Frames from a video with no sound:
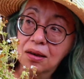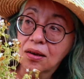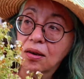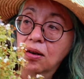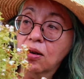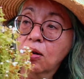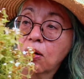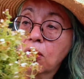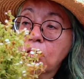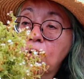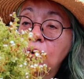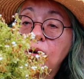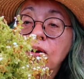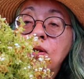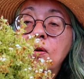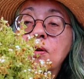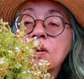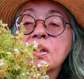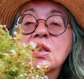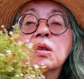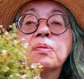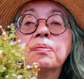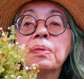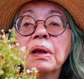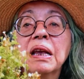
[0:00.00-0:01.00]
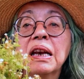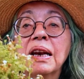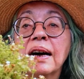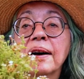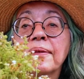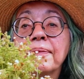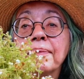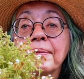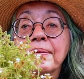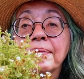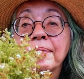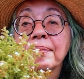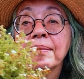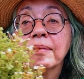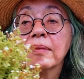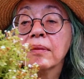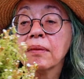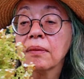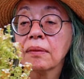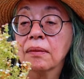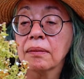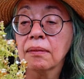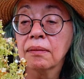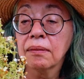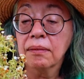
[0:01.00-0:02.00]
or split her.
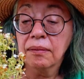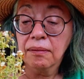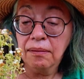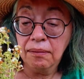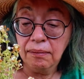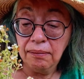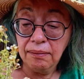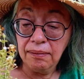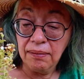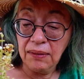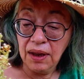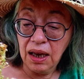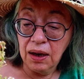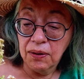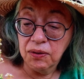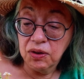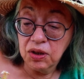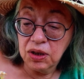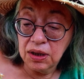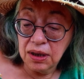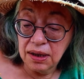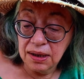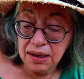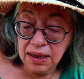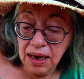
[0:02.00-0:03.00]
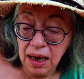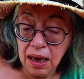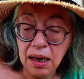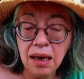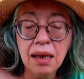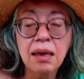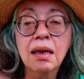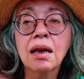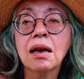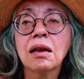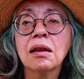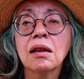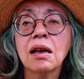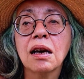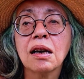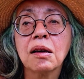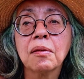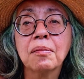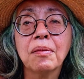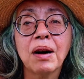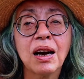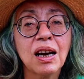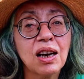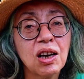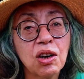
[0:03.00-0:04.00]
If she's anything
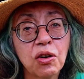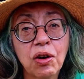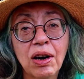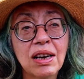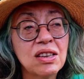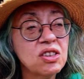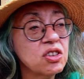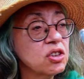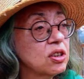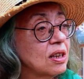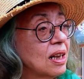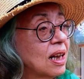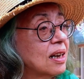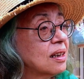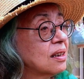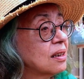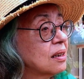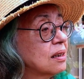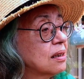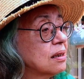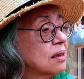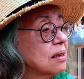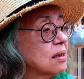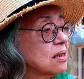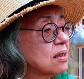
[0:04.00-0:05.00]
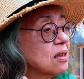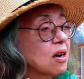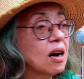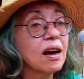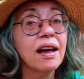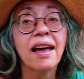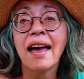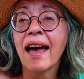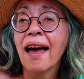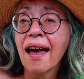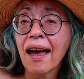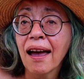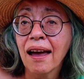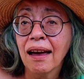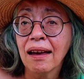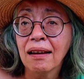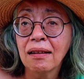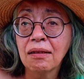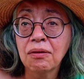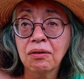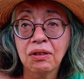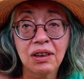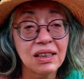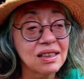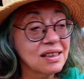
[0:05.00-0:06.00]
like my Crashula
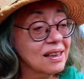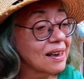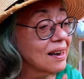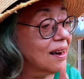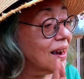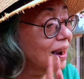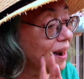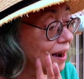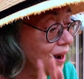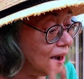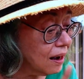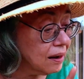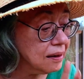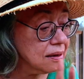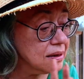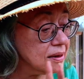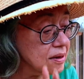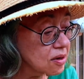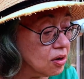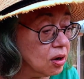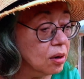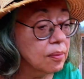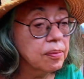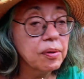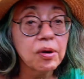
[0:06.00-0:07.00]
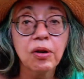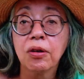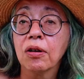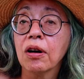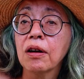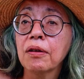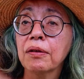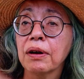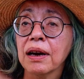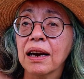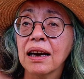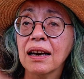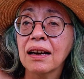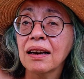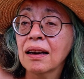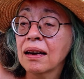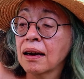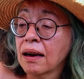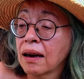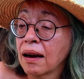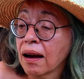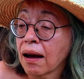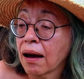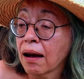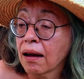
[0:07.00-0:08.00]
Diane, which can't stop growing,
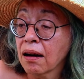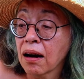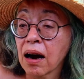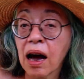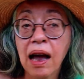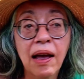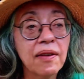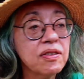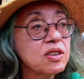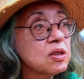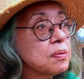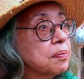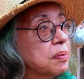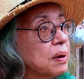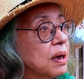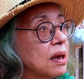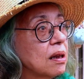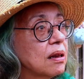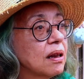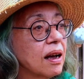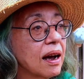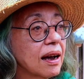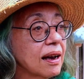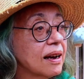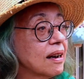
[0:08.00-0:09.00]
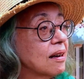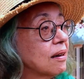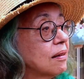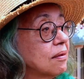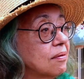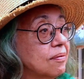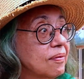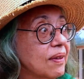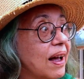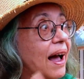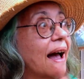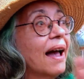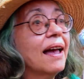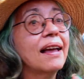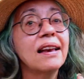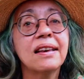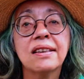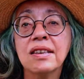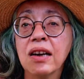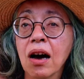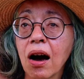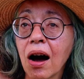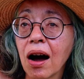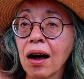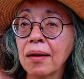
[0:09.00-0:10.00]
and I have split like 8
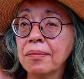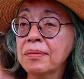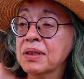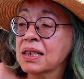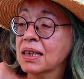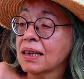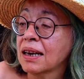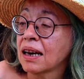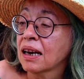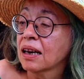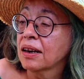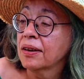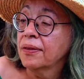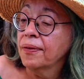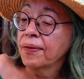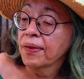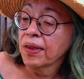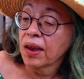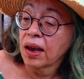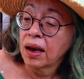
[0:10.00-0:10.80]
times now,